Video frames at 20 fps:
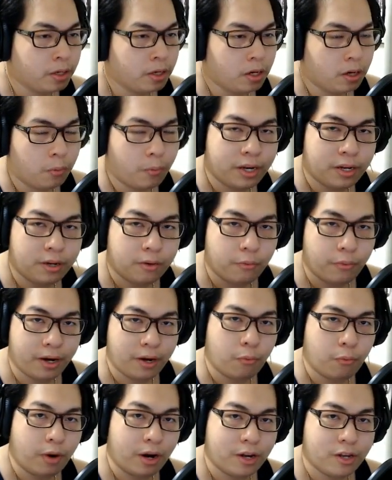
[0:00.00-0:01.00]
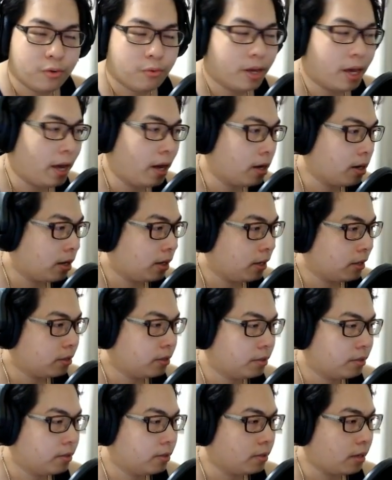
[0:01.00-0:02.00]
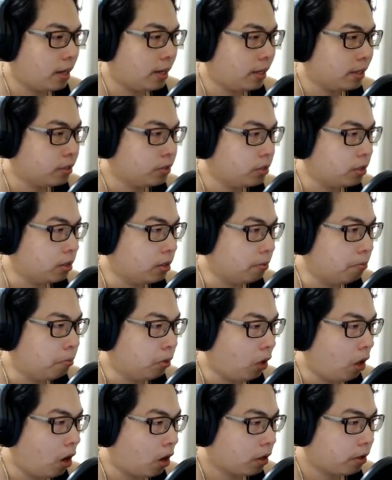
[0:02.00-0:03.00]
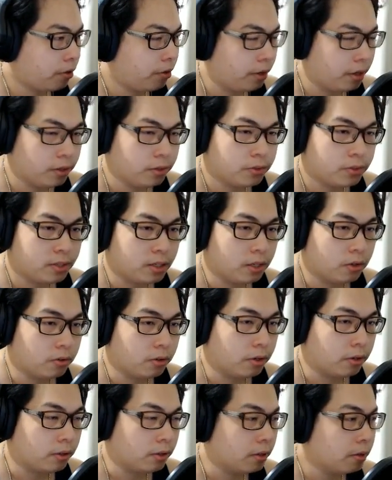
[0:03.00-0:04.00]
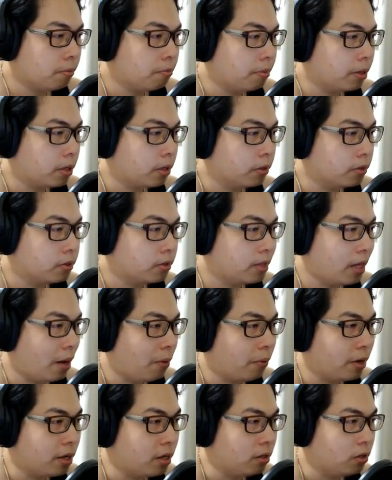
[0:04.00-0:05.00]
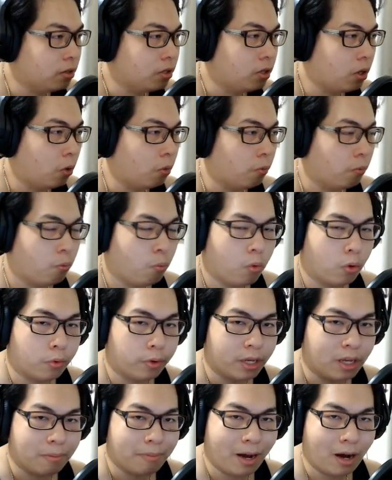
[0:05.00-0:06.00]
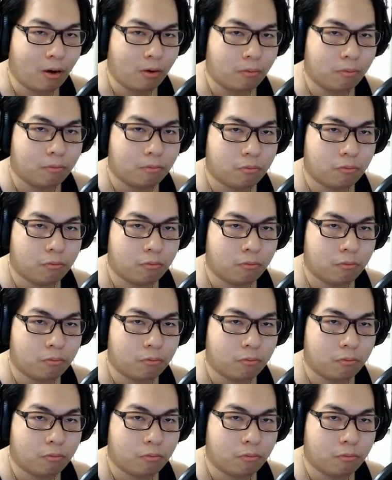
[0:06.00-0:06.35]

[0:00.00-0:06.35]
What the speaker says: Where you can, I like to block things singularly because that way you don't worry about